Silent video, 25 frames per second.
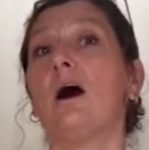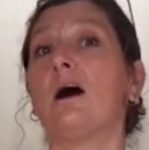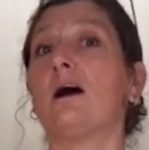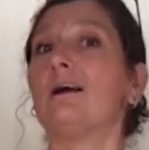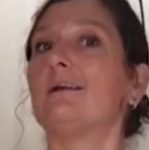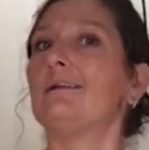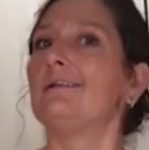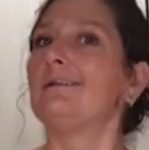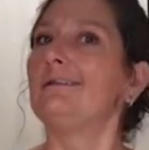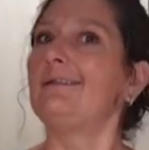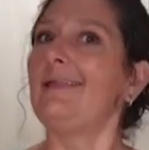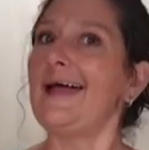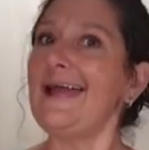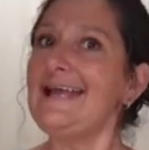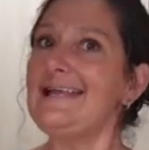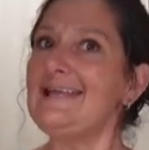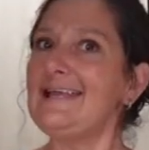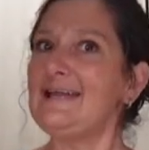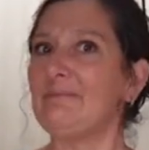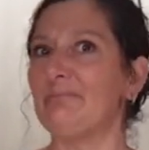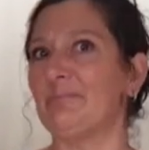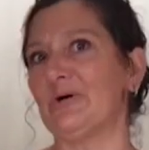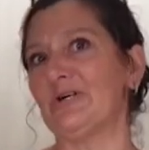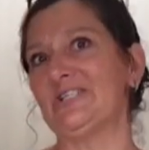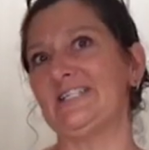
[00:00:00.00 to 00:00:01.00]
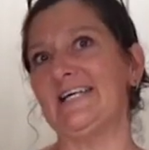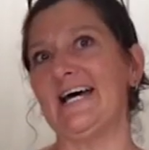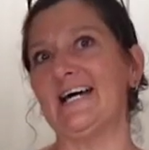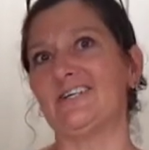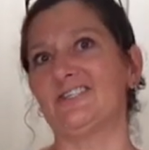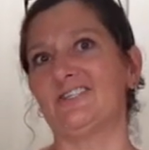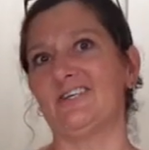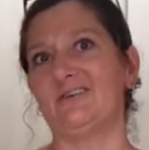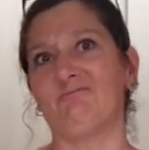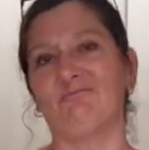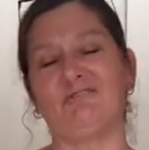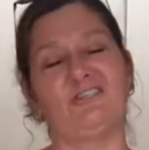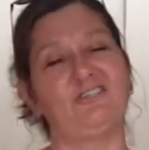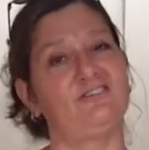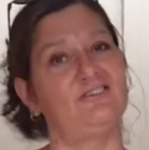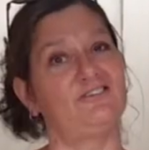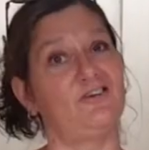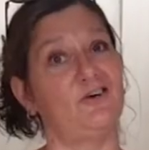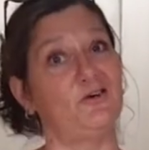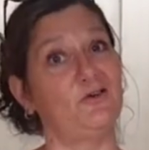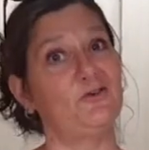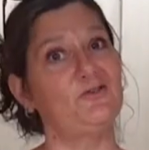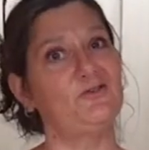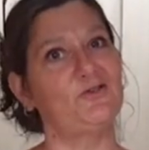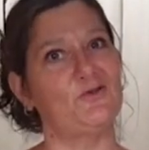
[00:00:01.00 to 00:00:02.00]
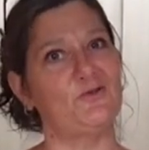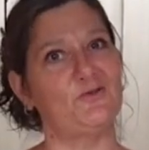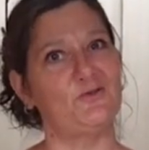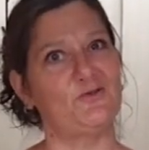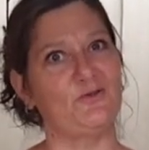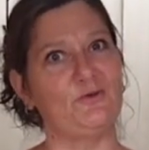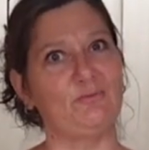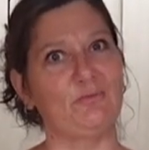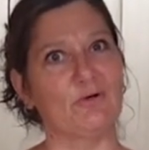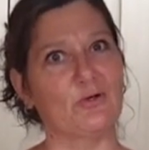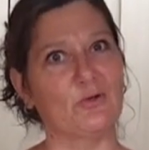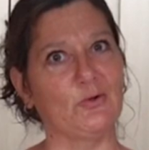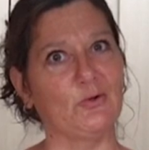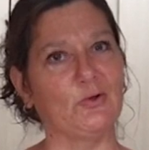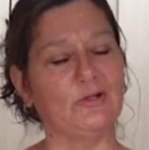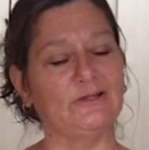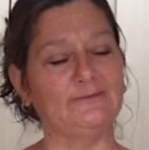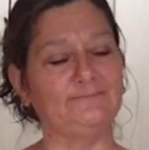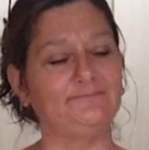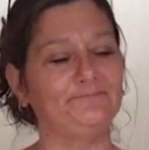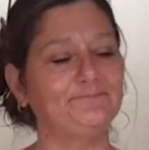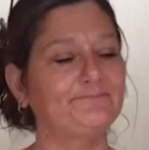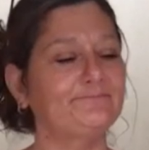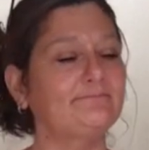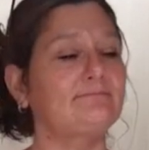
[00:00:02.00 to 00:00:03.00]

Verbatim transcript: our lightning protection, which is also super cool.